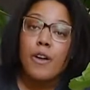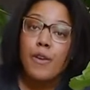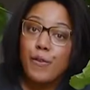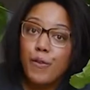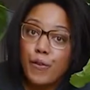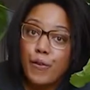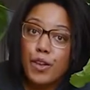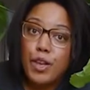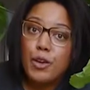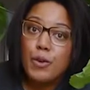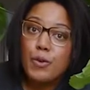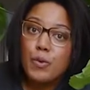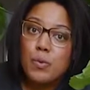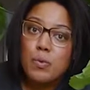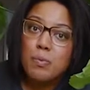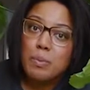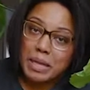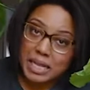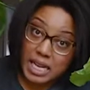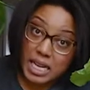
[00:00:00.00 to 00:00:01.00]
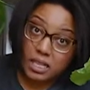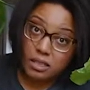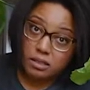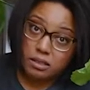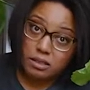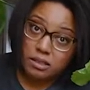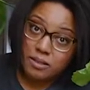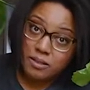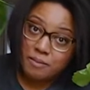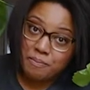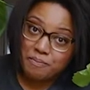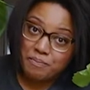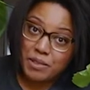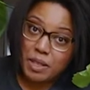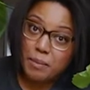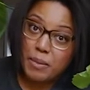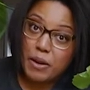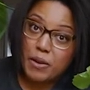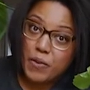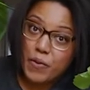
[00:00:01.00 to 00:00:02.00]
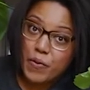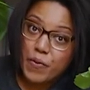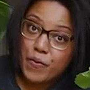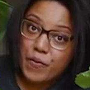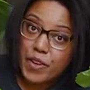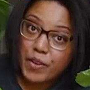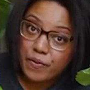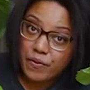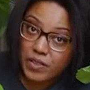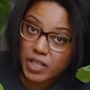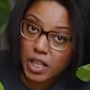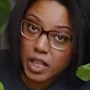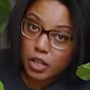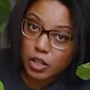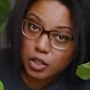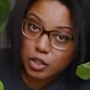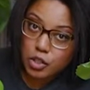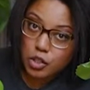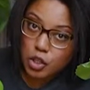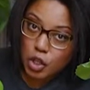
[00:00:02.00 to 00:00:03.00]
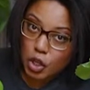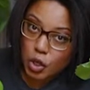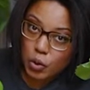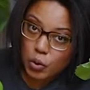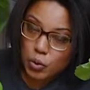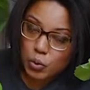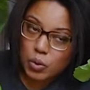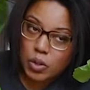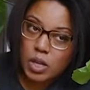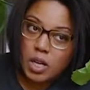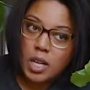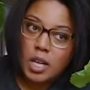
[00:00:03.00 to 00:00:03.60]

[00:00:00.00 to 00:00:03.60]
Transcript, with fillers: few plants, about 50 or so